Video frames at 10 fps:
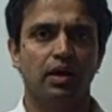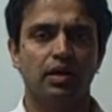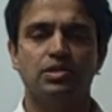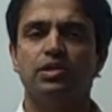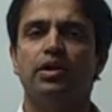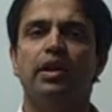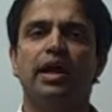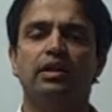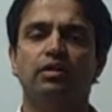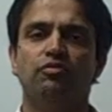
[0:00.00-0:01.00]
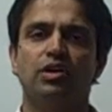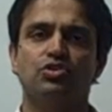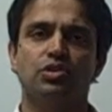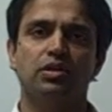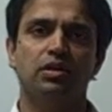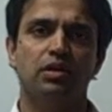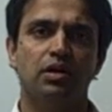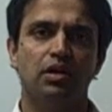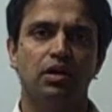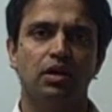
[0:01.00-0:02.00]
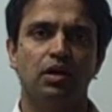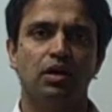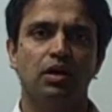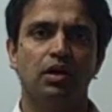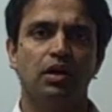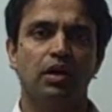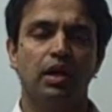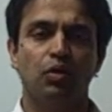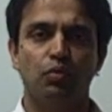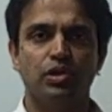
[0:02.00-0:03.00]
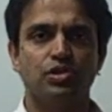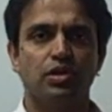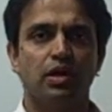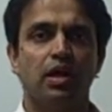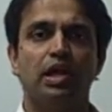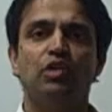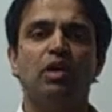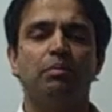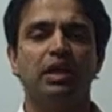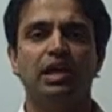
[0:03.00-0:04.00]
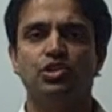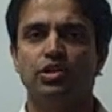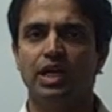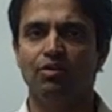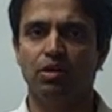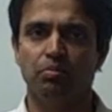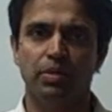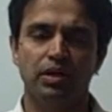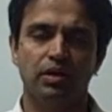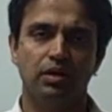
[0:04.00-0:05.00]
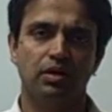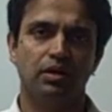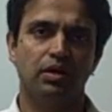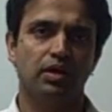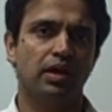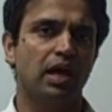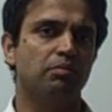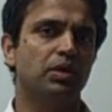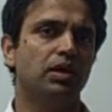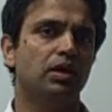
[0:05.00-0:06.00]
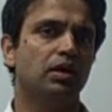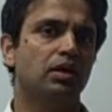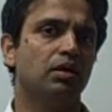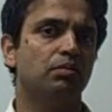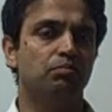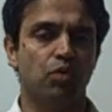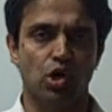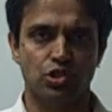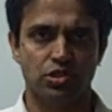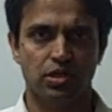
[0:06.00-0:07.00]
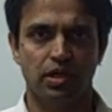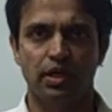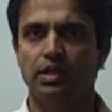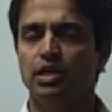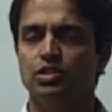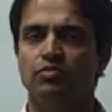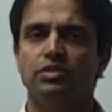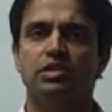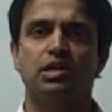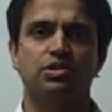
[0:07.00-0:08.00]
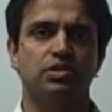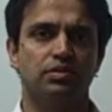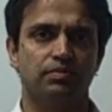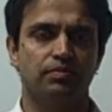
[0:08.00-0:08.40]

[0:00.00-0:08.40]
consider an IT function in which new application development can be paused in case of disaster.